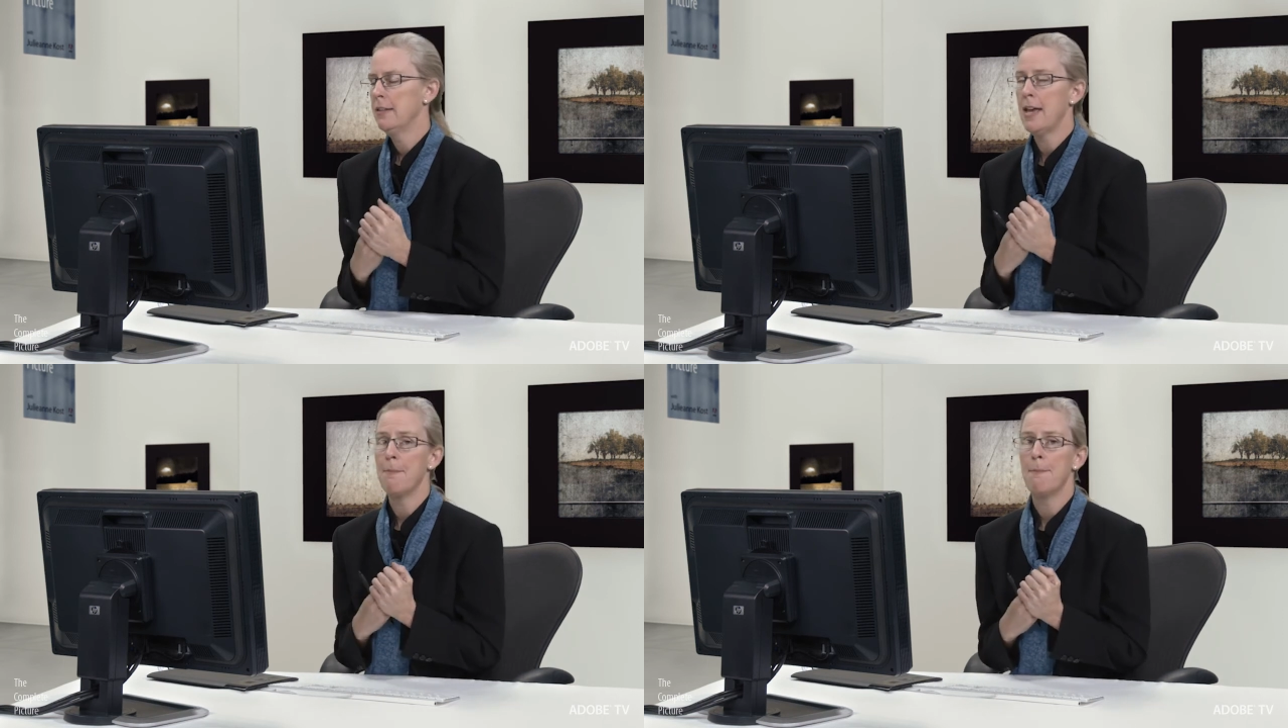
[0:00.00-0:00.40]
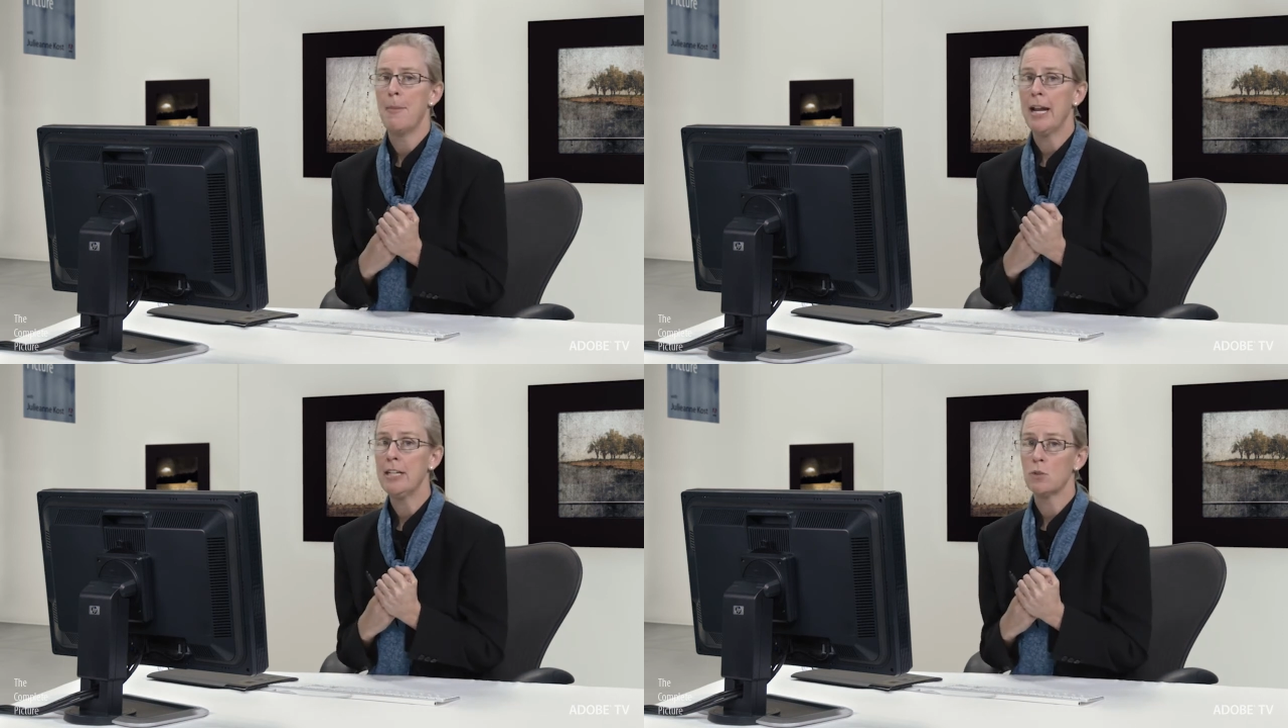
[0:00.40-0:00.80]
That
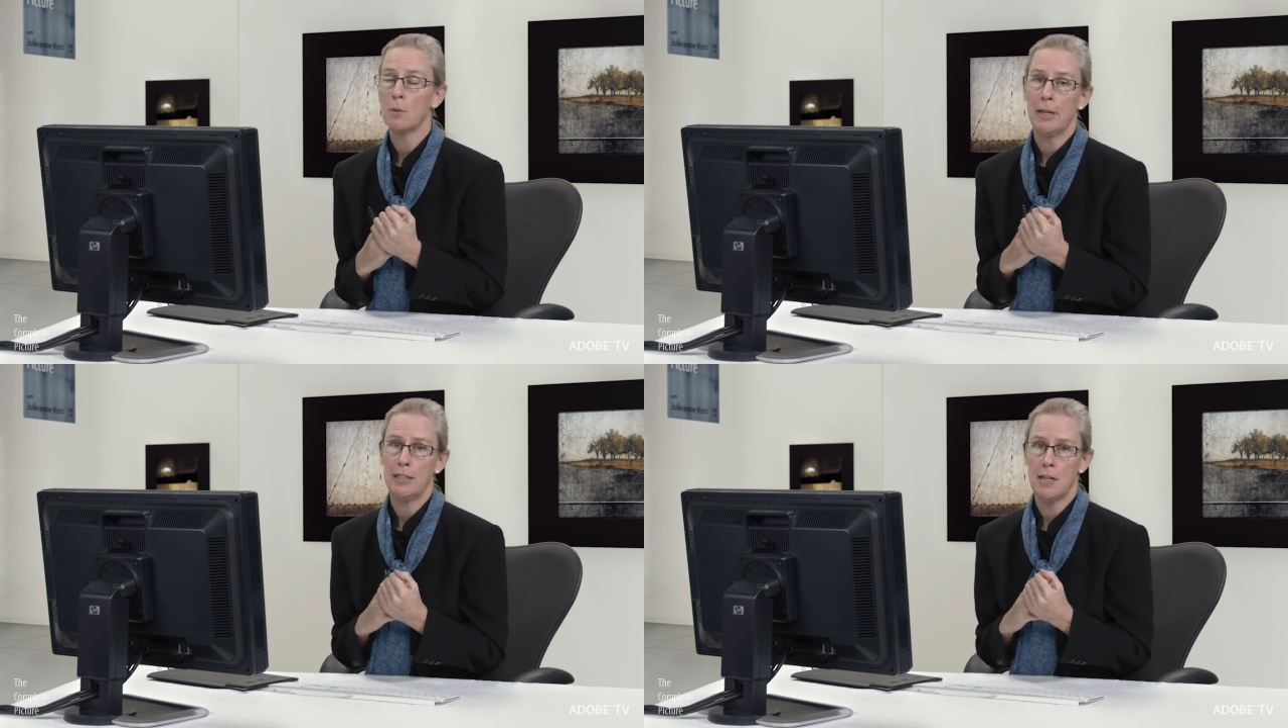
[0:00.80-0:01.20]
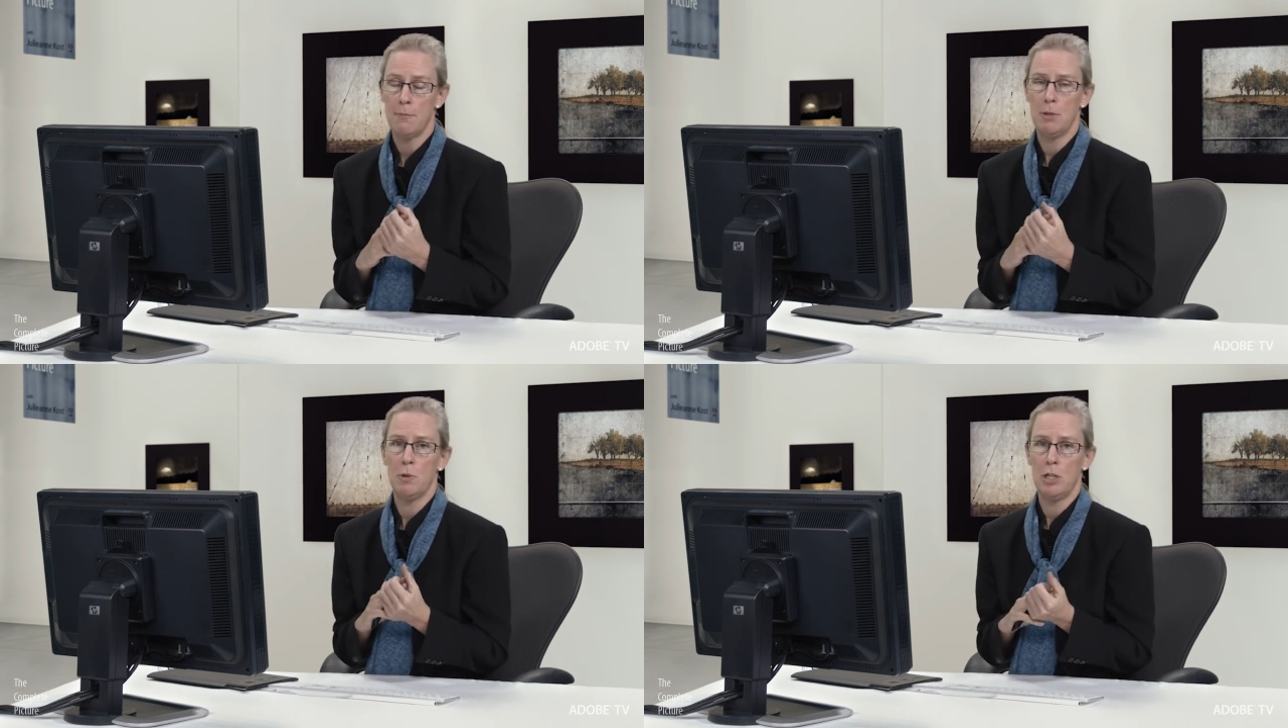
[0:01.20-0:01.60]
might or might
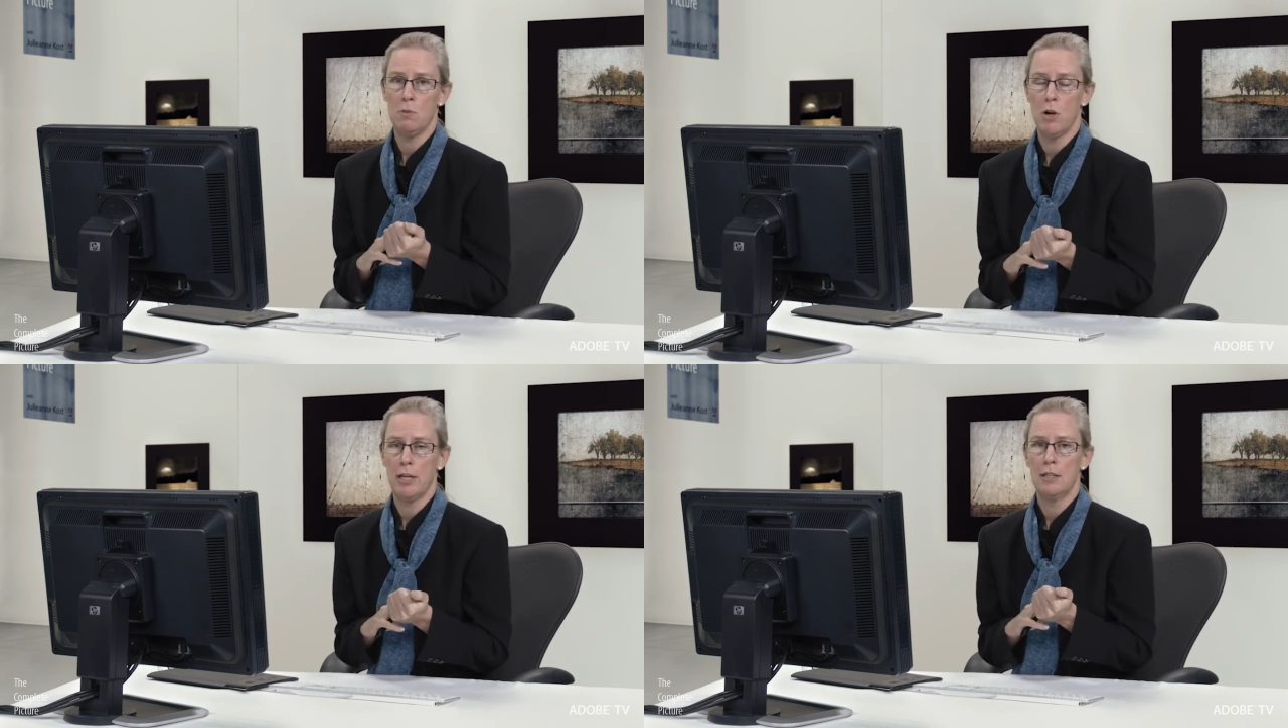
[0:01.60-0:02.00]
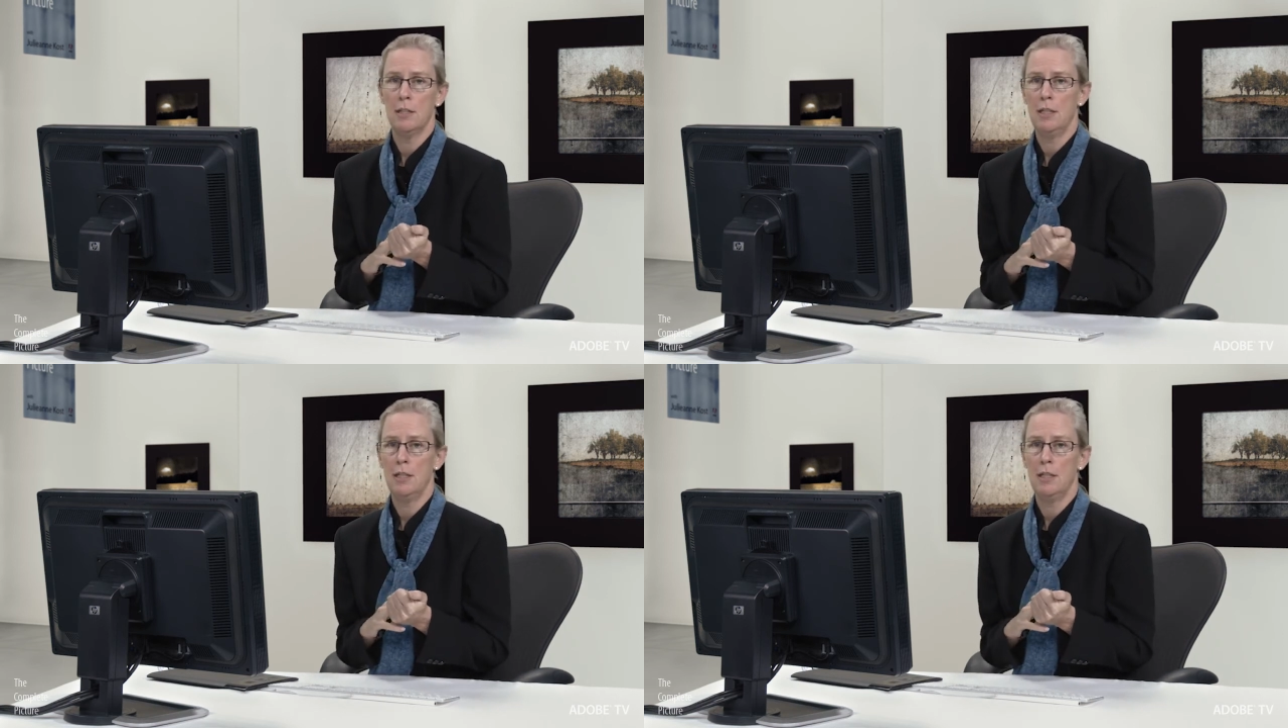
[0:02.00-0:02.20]
not be what you want.